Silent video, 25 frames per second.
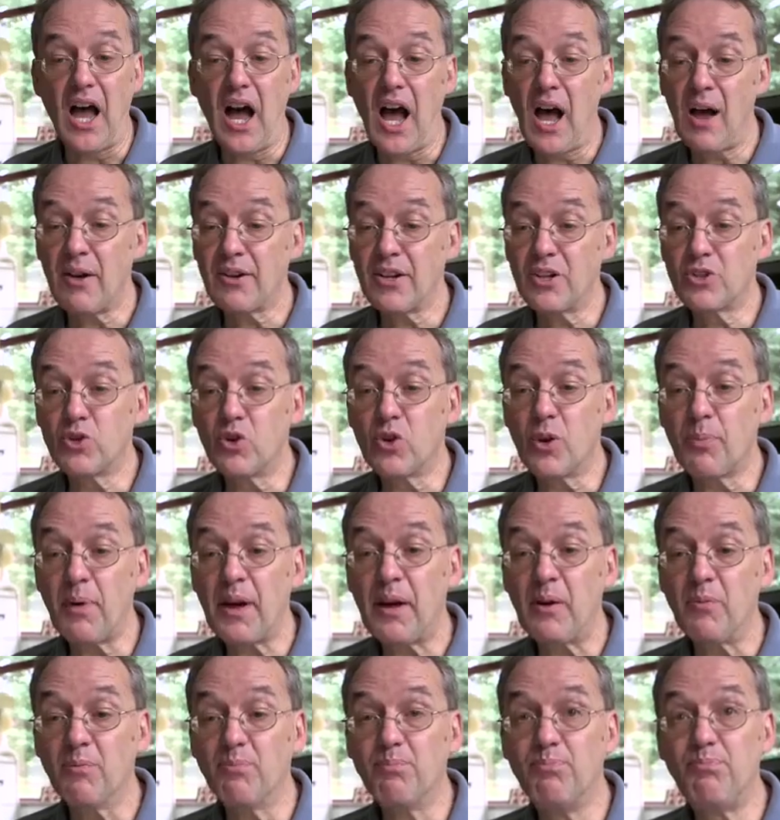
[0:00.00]
I'm going to talk
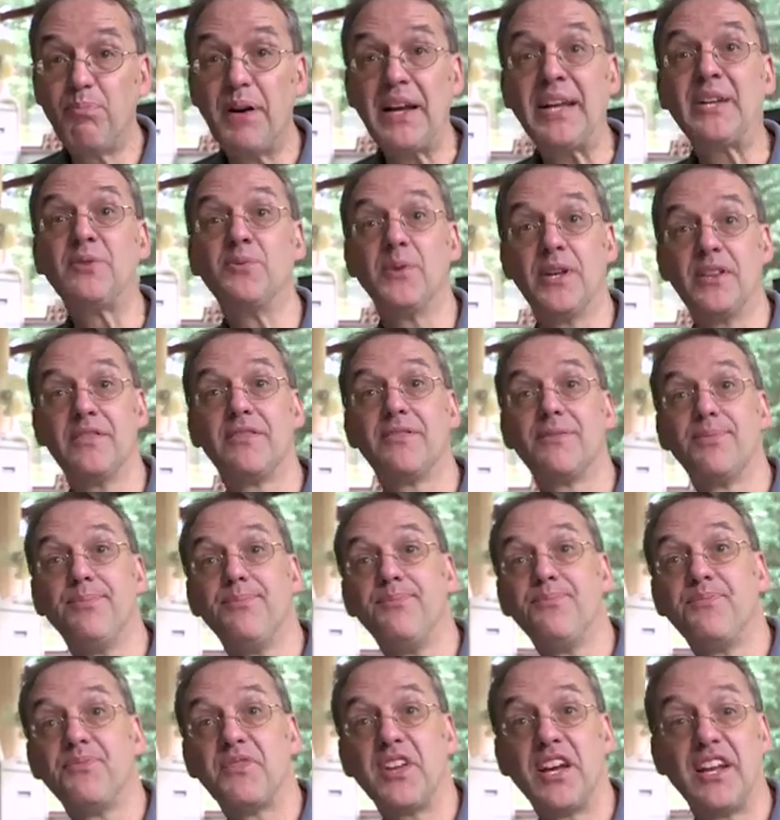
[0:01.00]
about bandwidth.
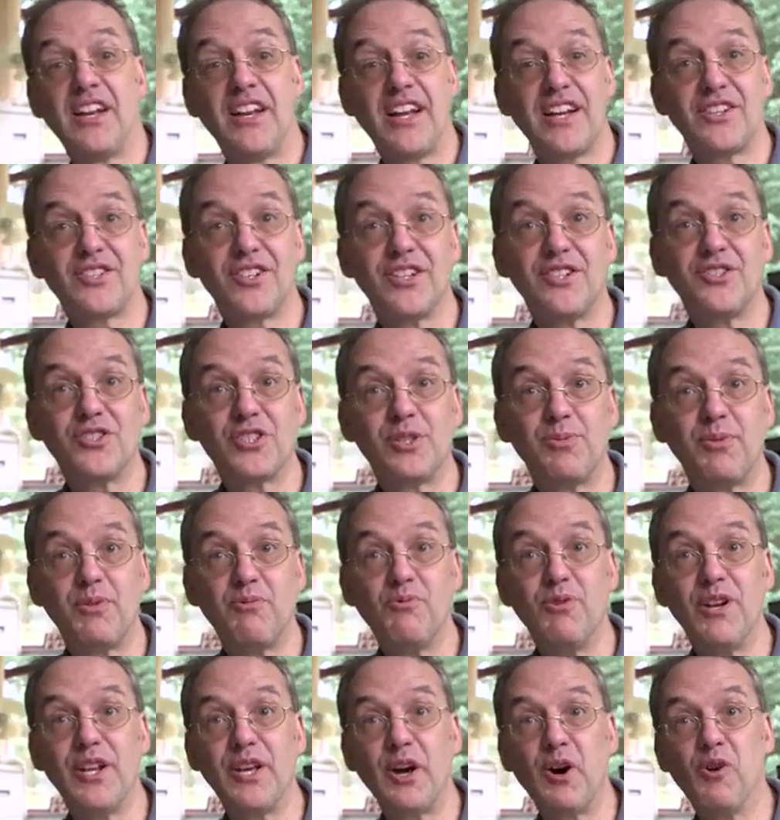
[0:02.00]
And actually, just to be
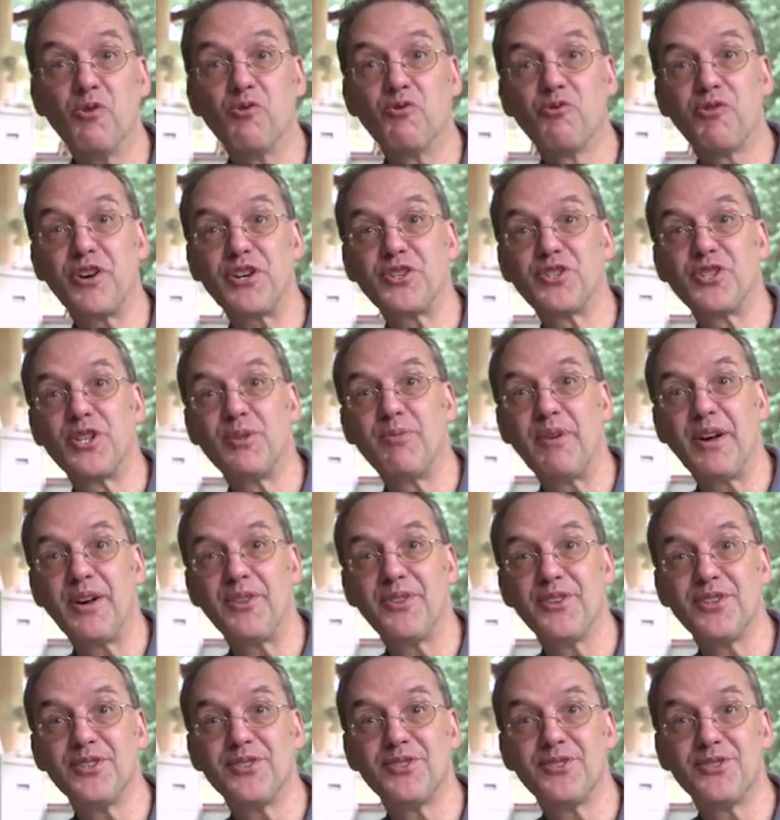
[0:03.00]
really old-fashioned
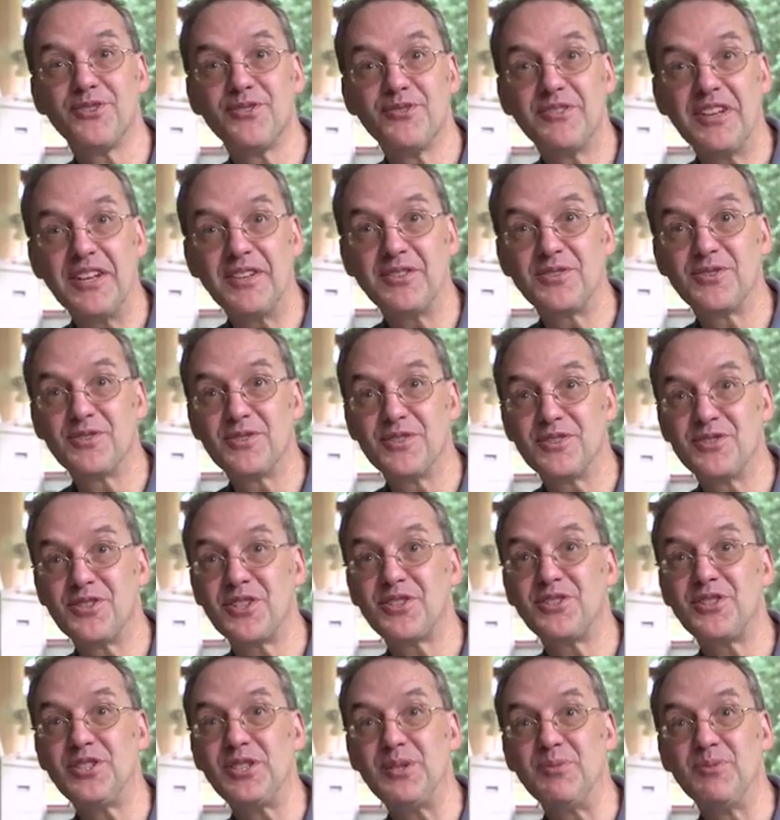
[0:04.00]
about this, it's a
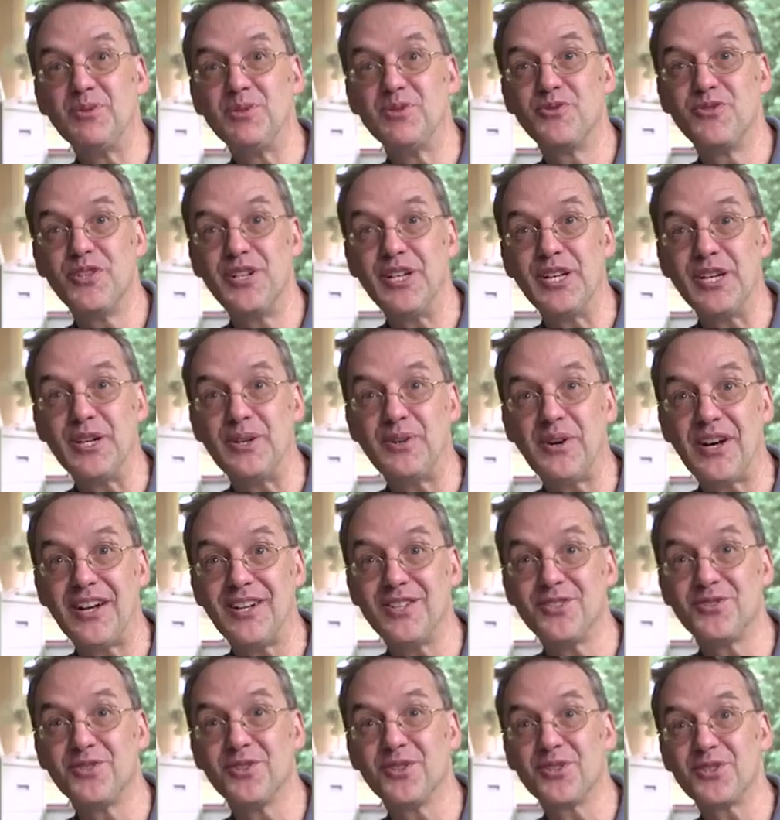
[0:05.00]
60 symbols video, and
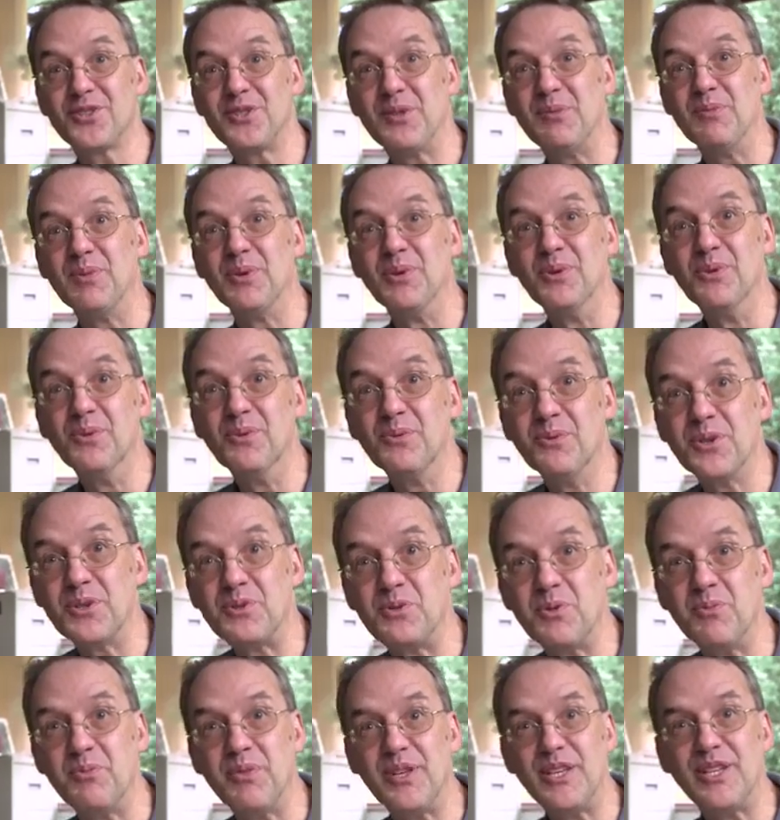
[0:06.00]
it's got a symbol,
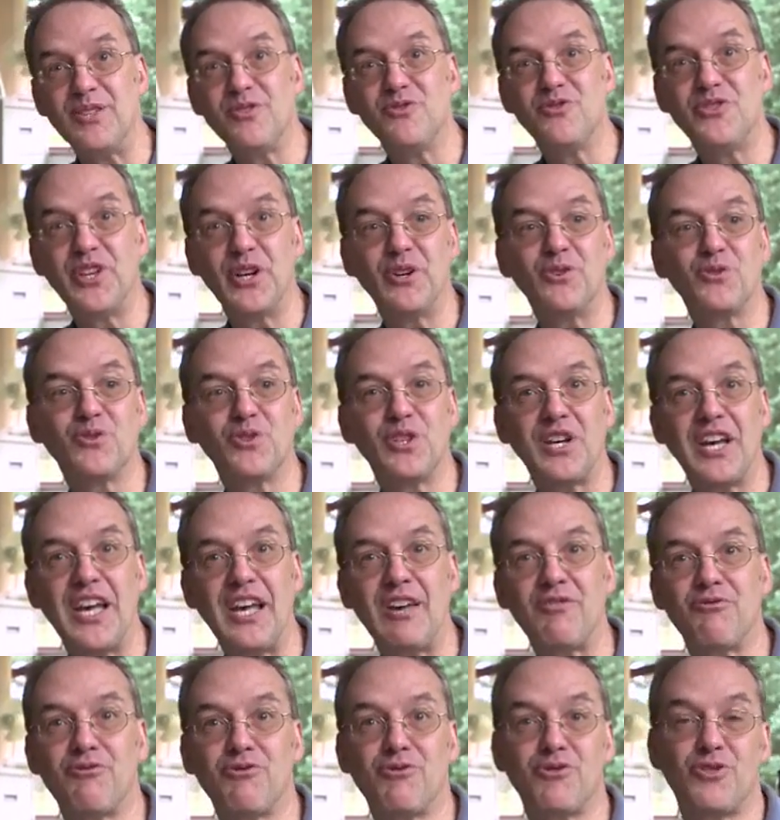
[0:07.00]
which would be delta
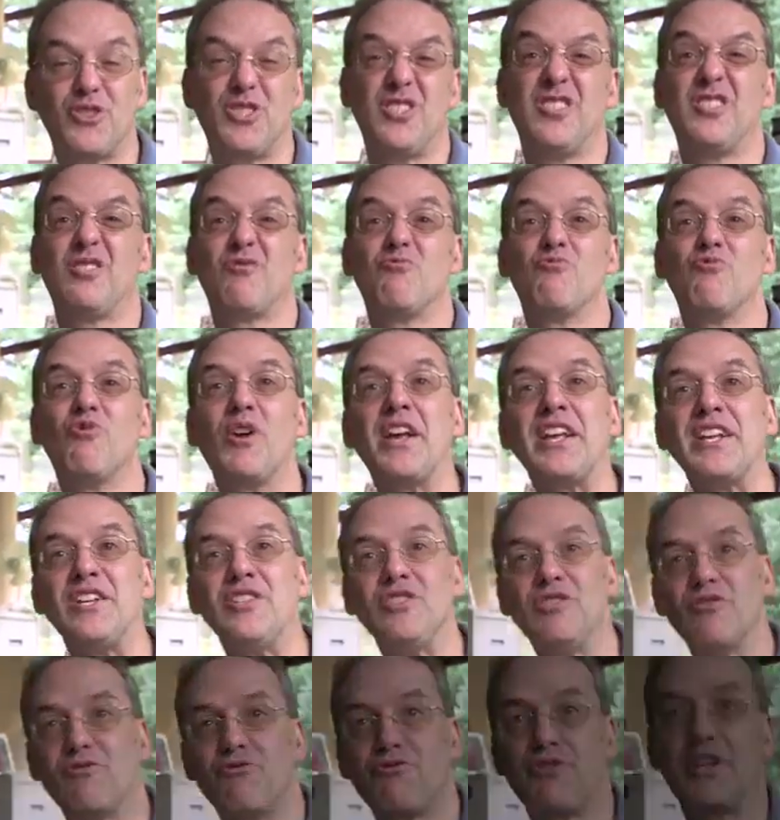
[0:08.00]
F, because it's a range of